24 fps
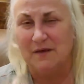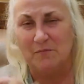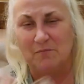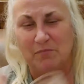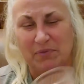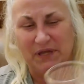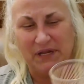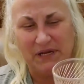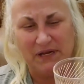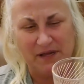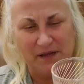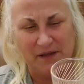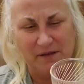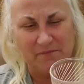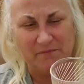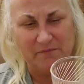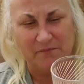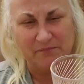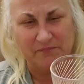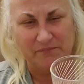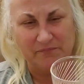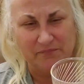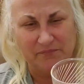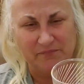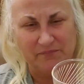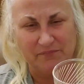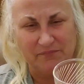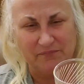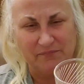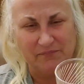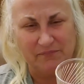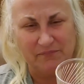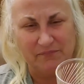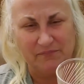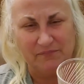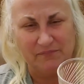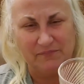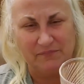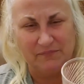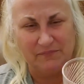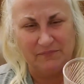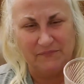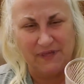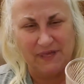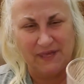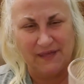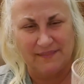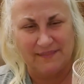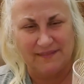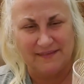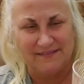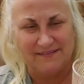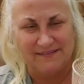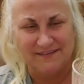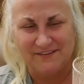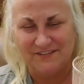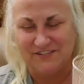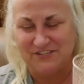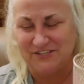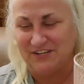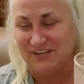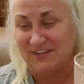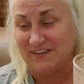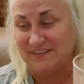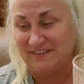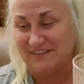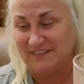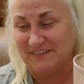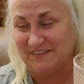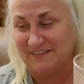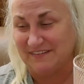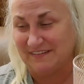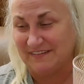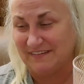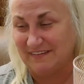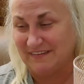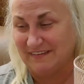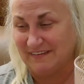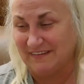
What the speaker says: But yeah, these are just